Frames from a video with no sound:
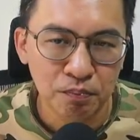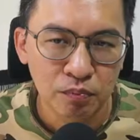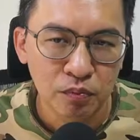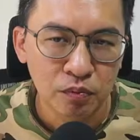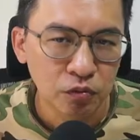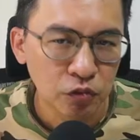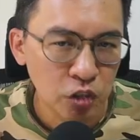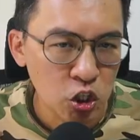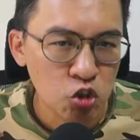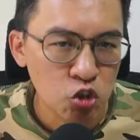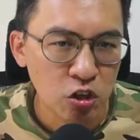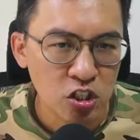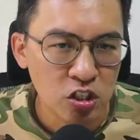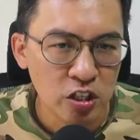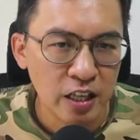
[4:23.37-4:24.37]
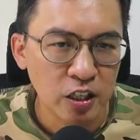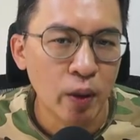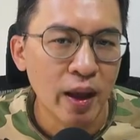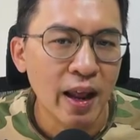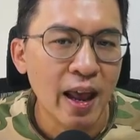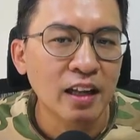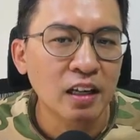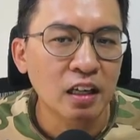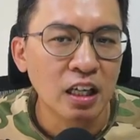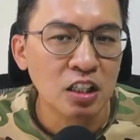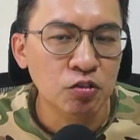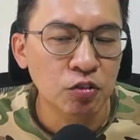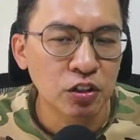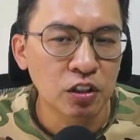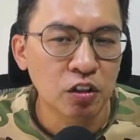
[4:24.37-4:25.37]
This translates to an annualized
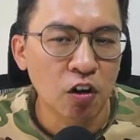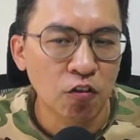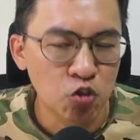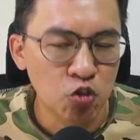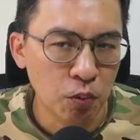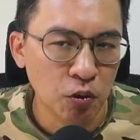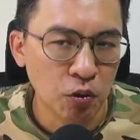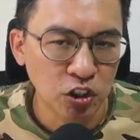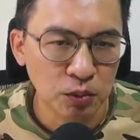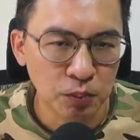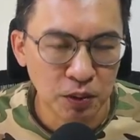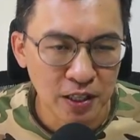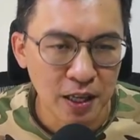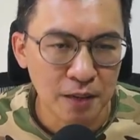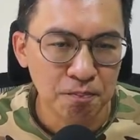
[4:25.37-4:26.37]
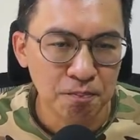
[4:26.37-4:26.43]
return of 3.6%.